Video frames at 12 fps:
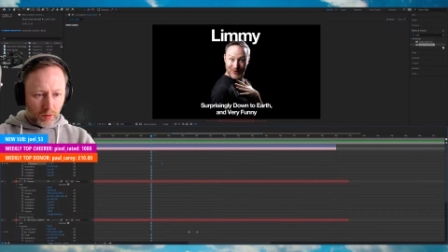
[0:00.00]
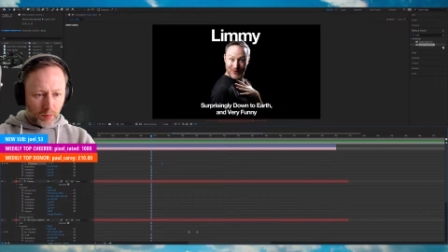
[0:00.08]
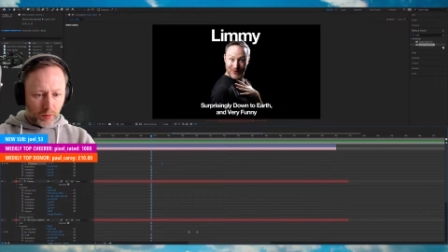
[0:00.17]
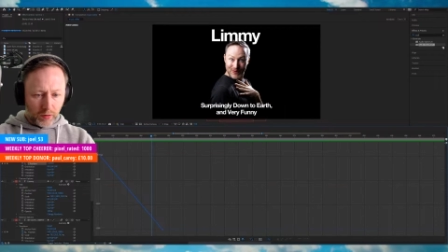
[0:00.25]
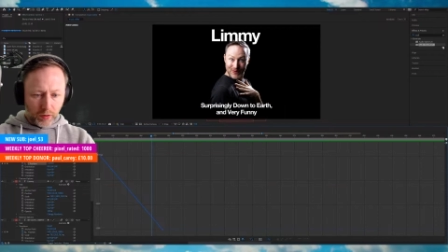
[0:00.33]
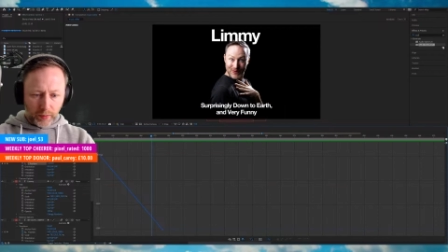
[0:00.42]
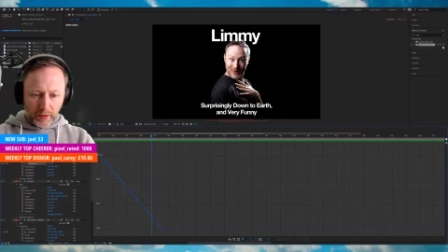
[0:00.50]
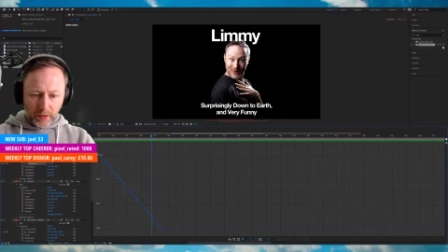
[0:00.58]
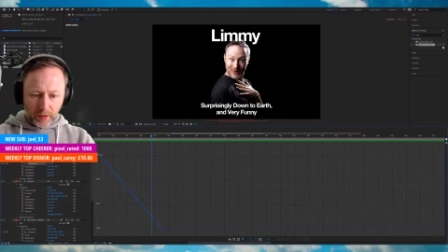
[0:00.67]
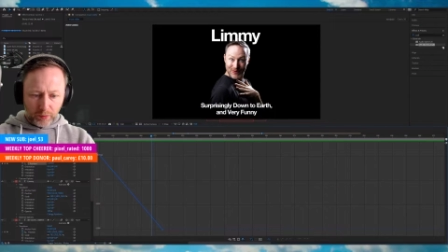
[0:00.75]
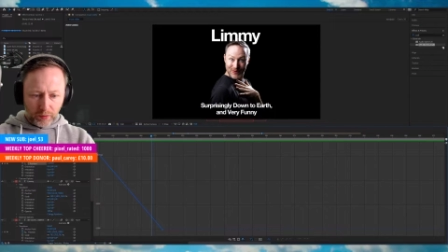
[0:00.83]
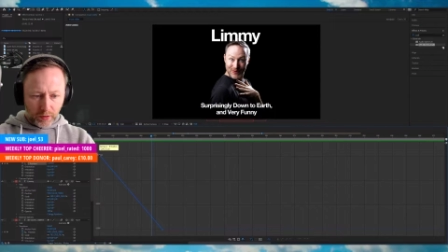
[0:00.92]
I'm gonna look at the wee
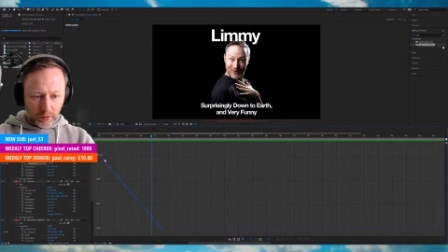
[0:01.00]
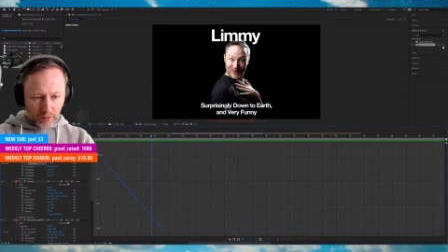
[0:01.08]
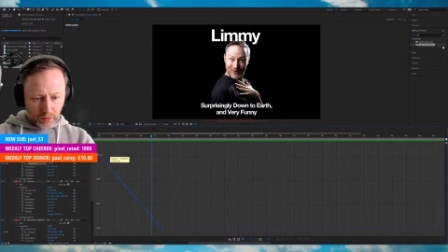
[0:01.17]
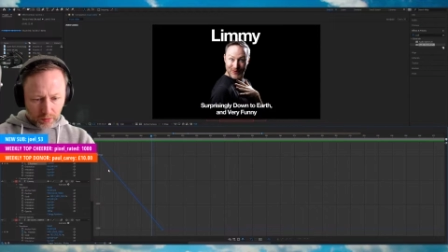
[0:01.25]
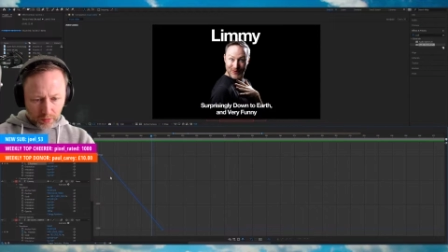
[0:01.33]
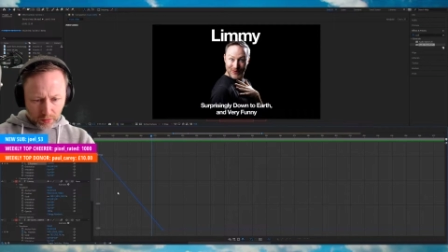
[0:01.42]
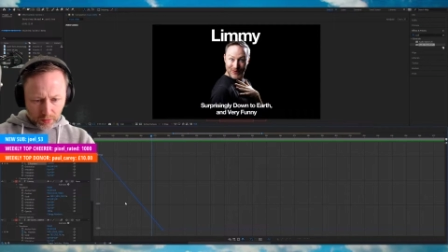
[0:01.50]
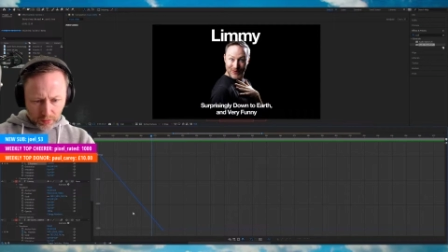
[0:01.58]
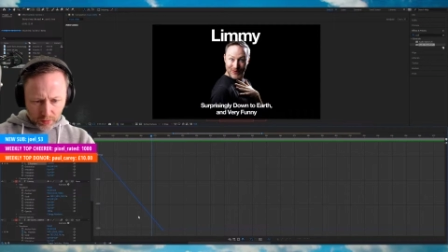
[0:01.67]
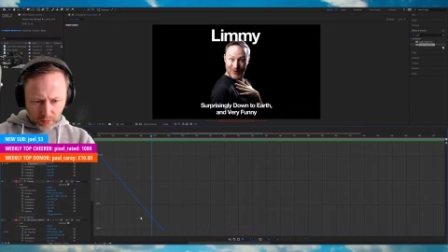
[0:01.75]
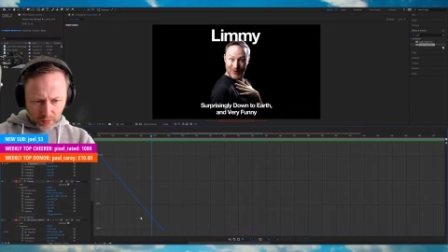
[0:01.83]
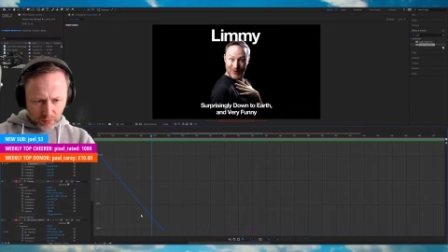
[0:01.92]
graph for that.
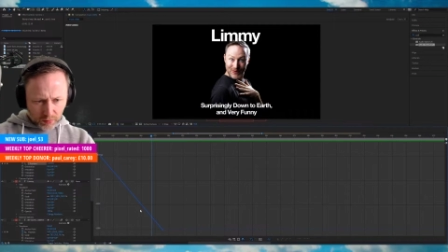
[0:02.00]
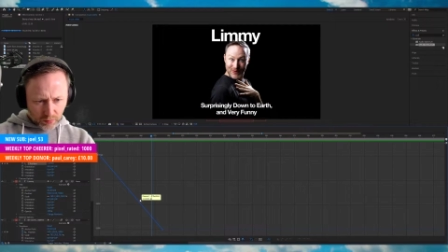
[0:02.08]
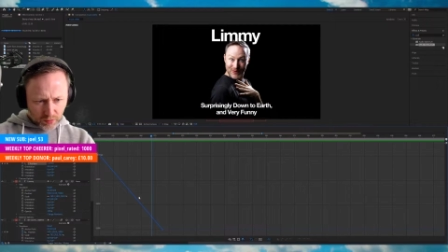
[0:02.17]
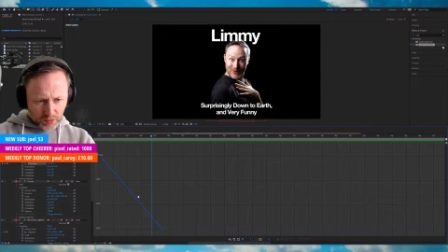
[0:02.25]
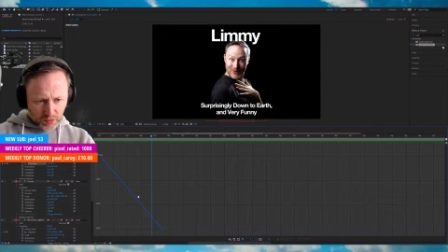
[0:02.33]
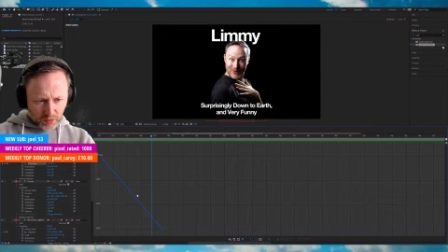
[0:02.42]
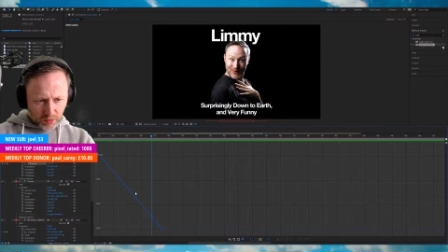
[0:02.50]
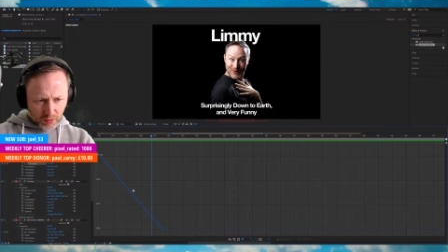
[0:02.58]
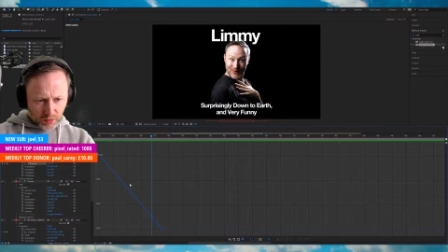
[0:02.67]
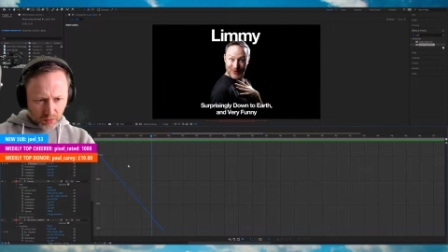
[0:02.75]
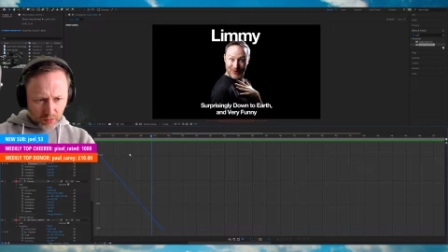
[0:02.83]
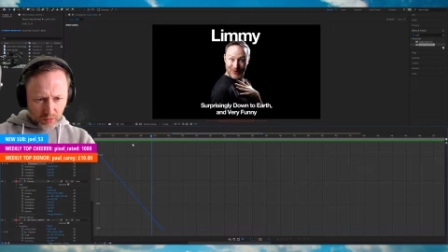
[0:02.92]
What's that?
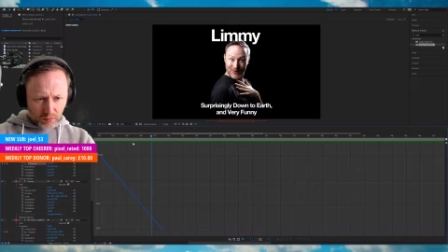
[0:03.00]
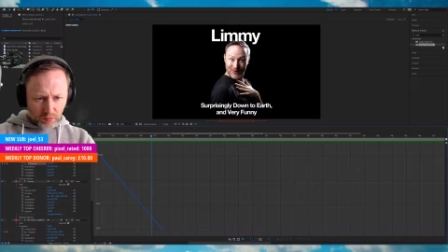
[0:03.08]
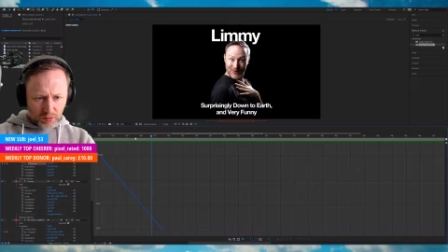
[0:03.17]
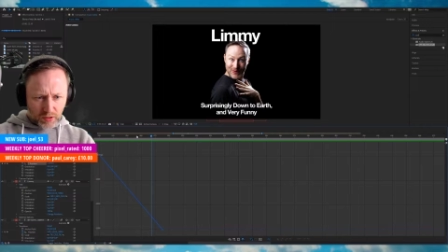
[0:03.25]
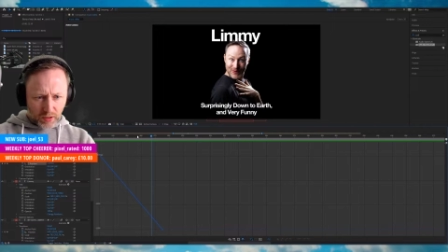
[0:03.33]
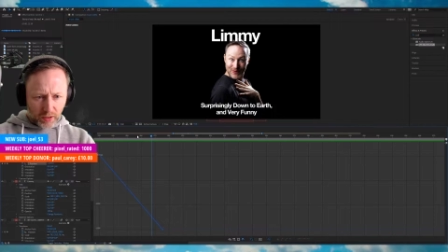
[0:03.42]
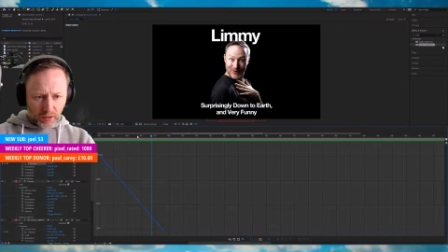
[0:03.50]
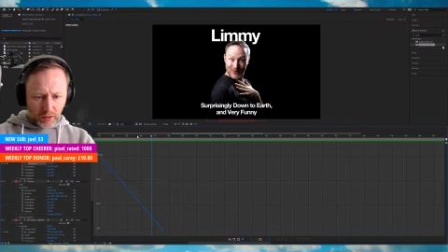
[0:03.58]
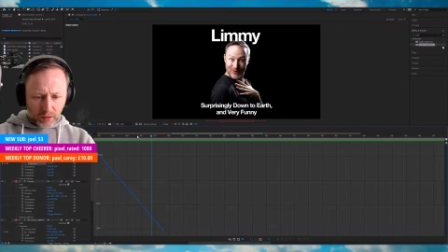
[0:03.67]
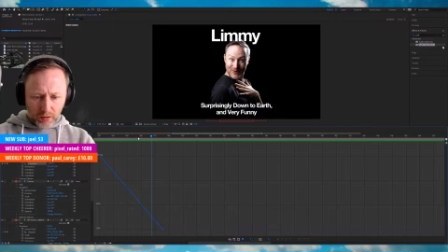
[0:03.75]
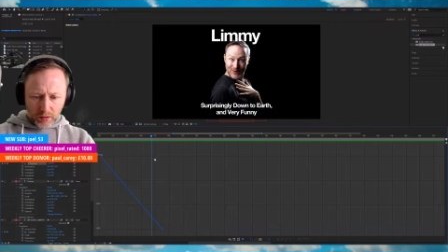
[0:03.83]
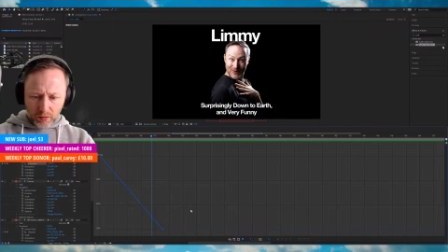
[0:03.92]
What's that there?